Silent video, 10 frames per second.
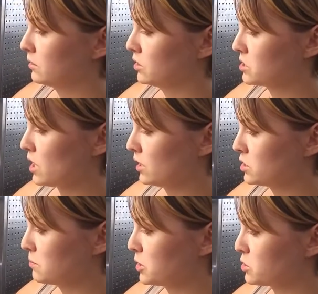There's not
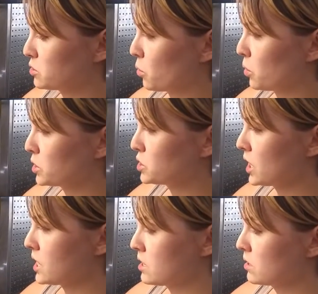too much
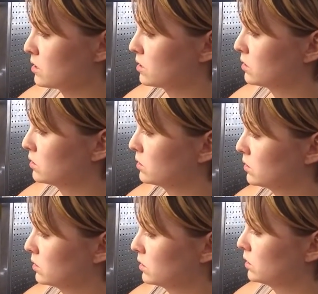scorching.
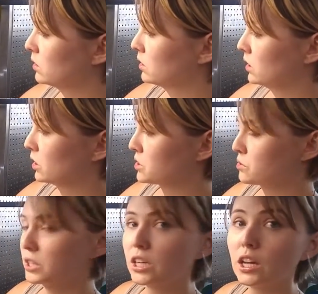It looks
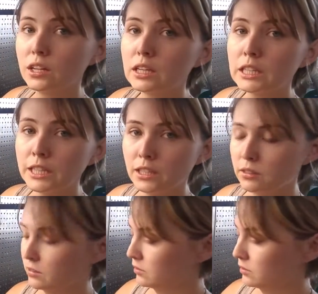really good and clean.